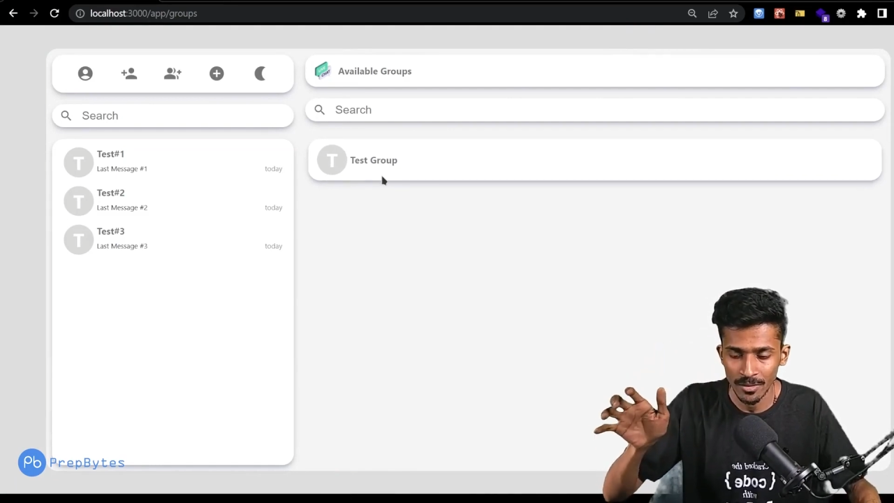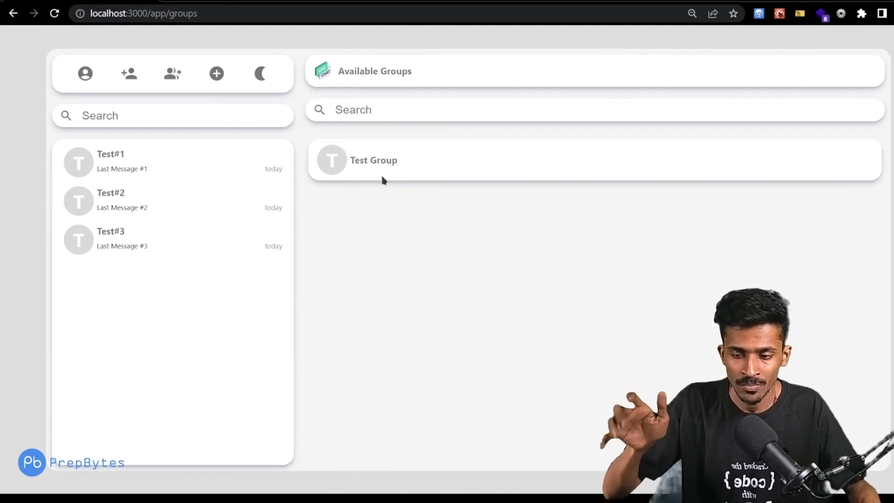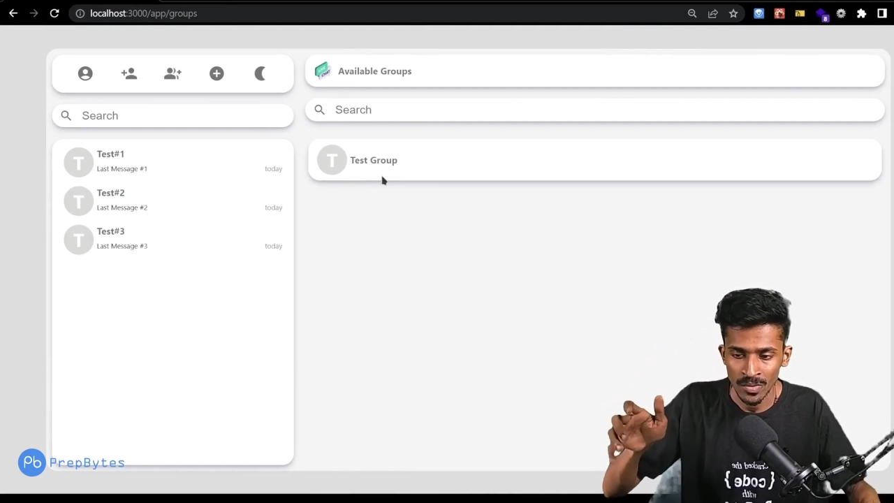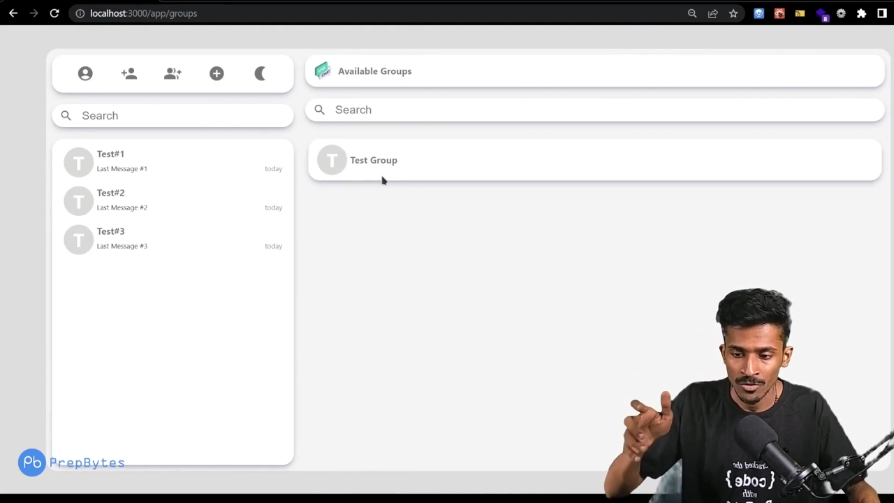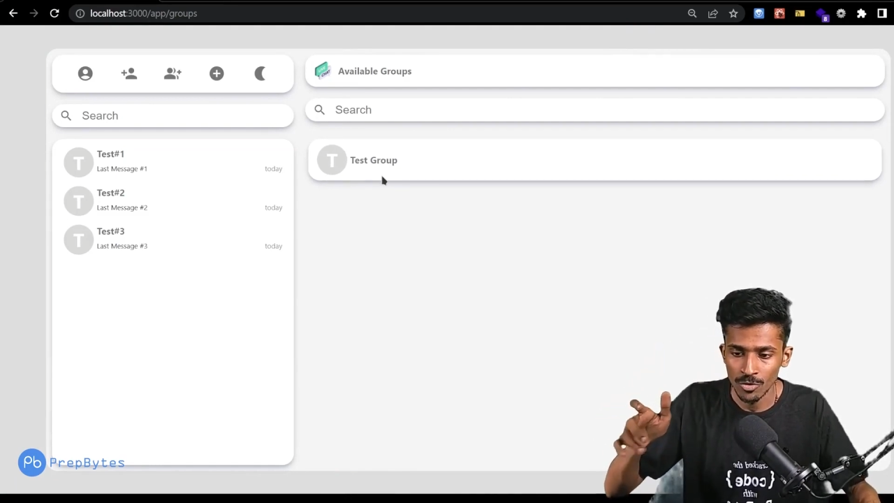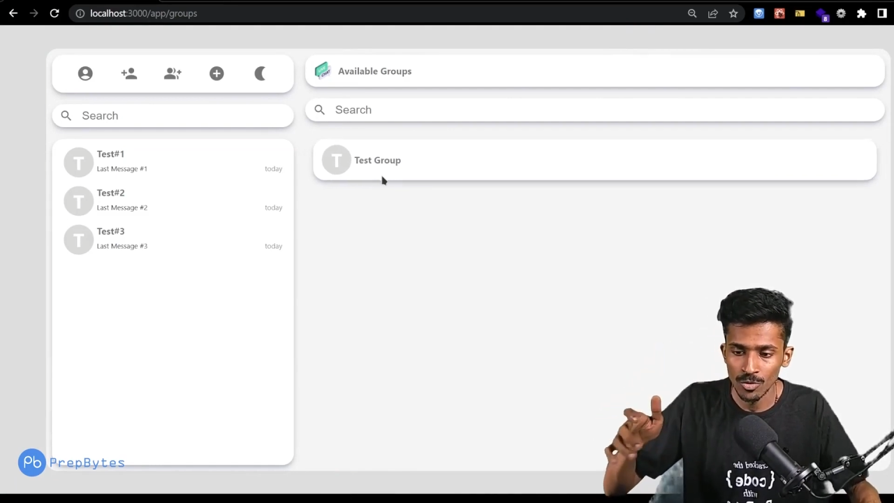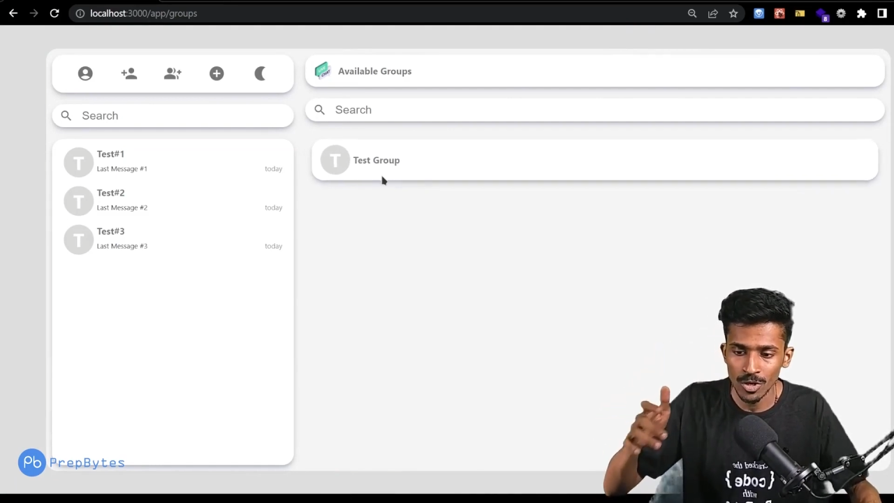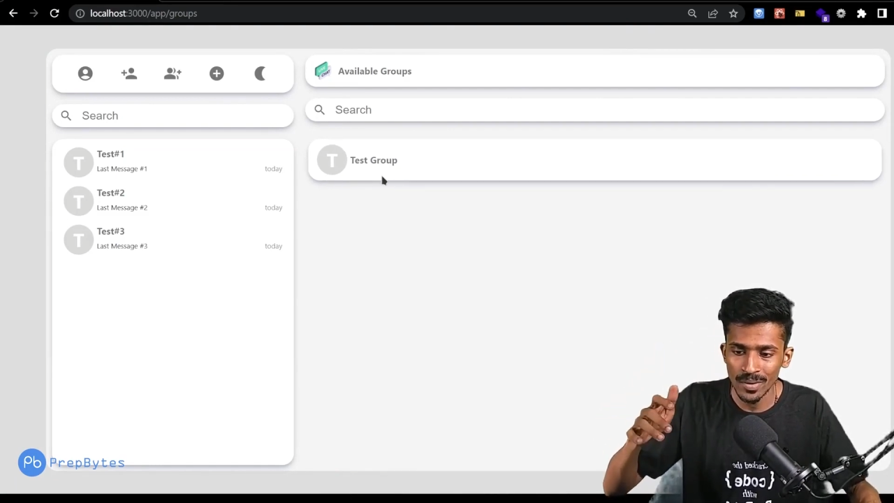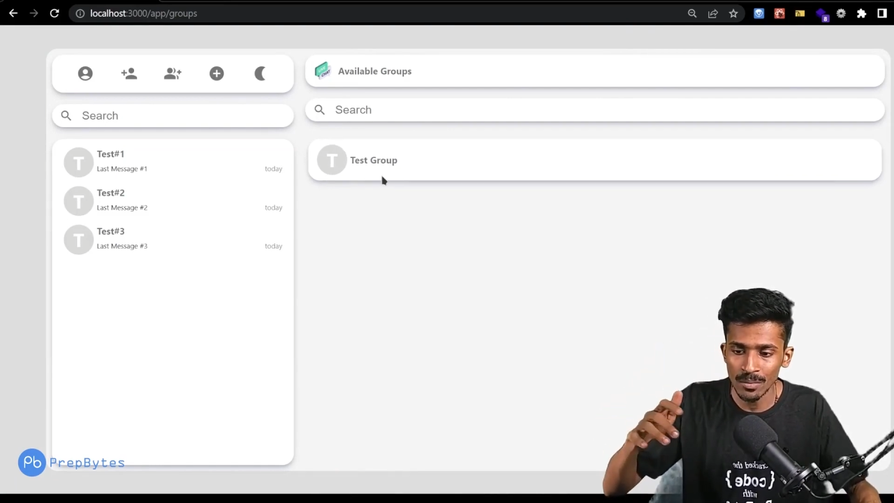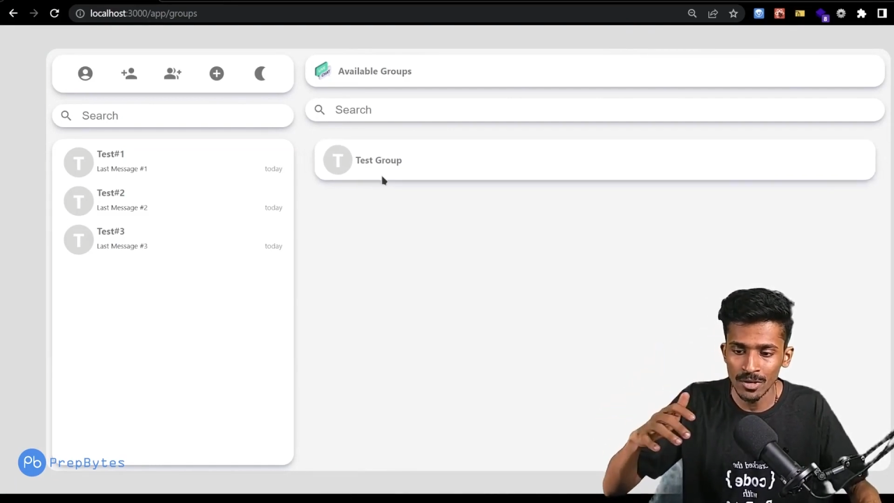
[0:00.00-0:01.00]
so you won't be
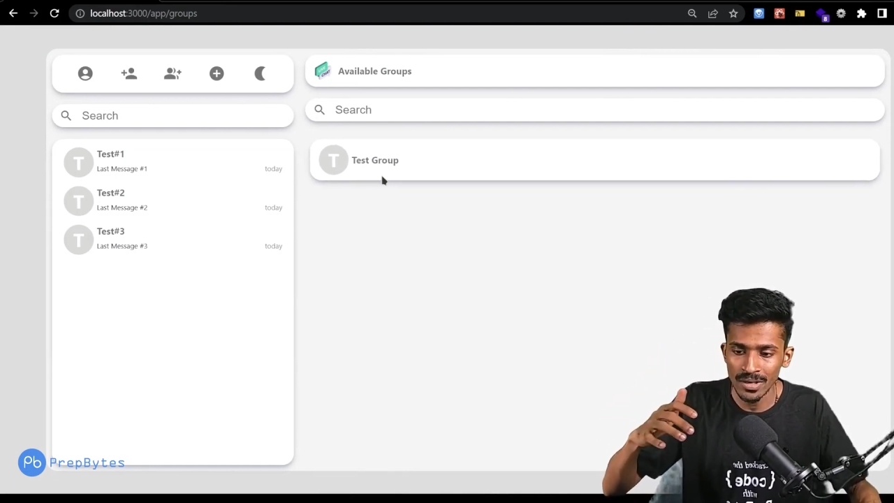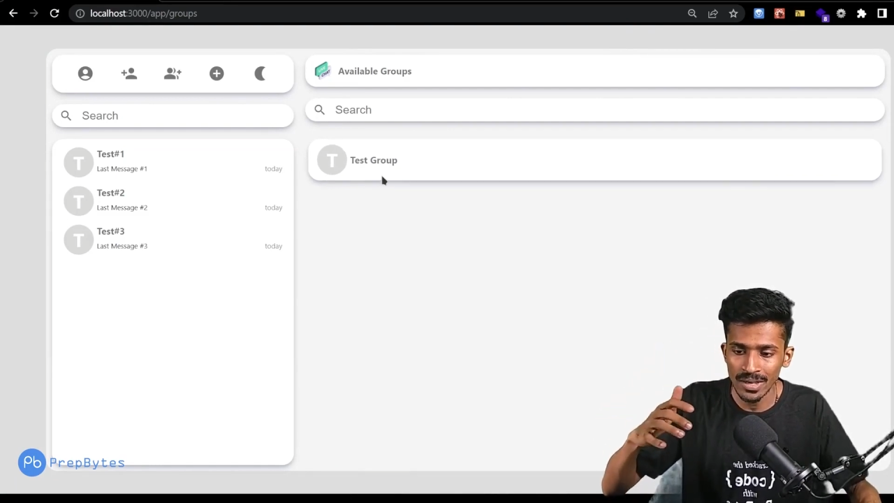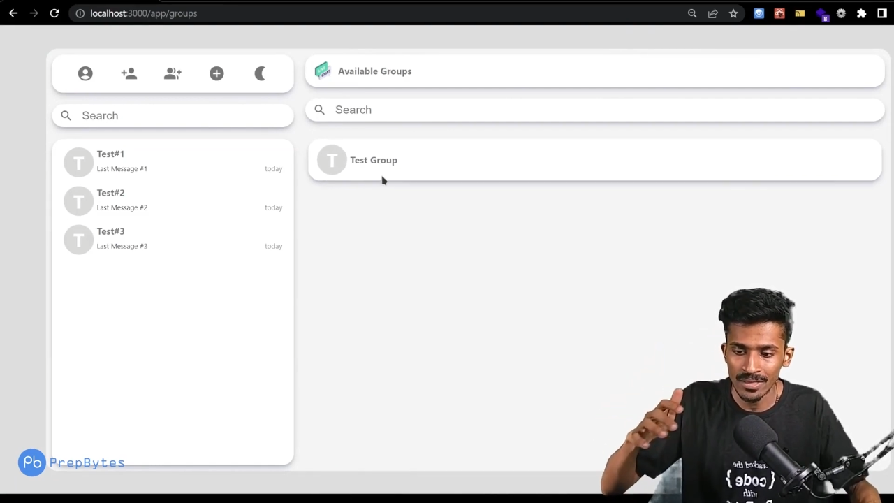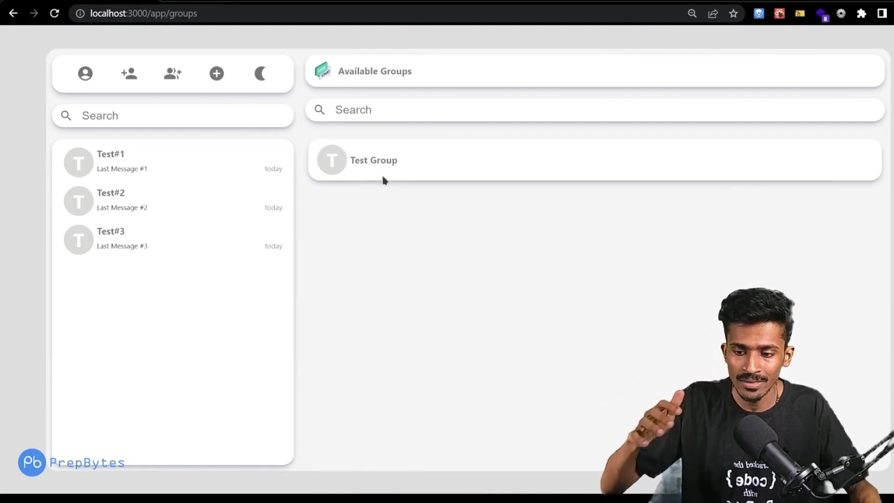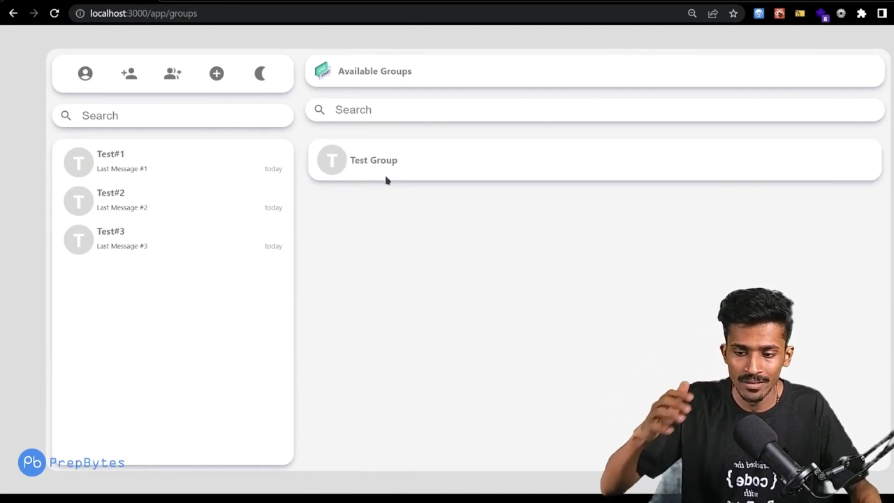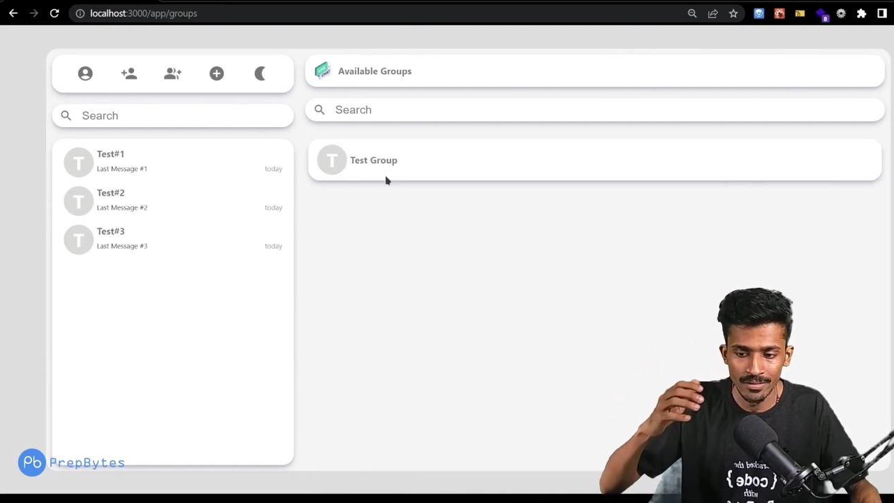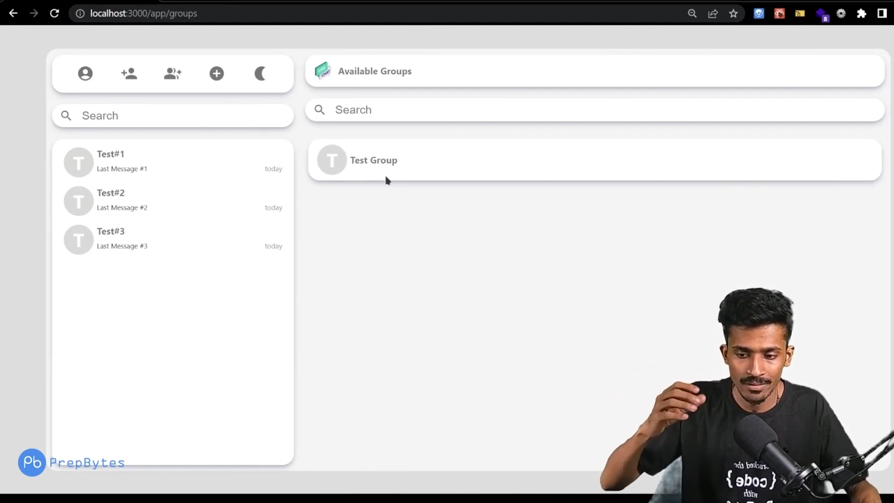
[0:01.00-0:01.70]
able to get this